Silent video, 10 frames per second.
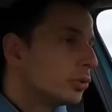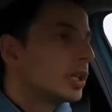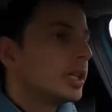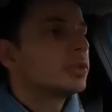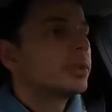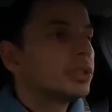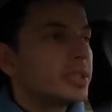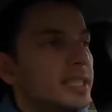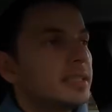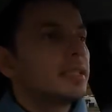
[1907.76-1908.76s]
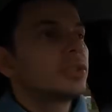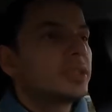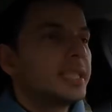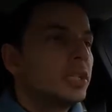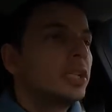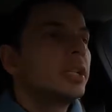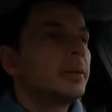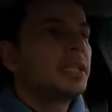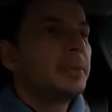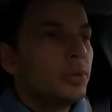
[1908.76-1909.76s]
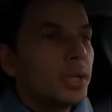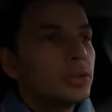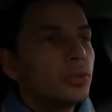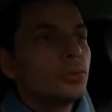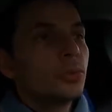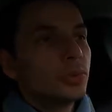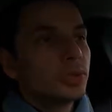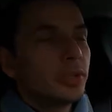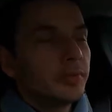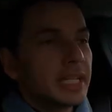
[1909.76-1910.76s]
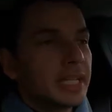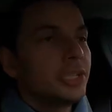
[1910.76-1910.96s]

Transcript: how it goes. A bit about curve handling.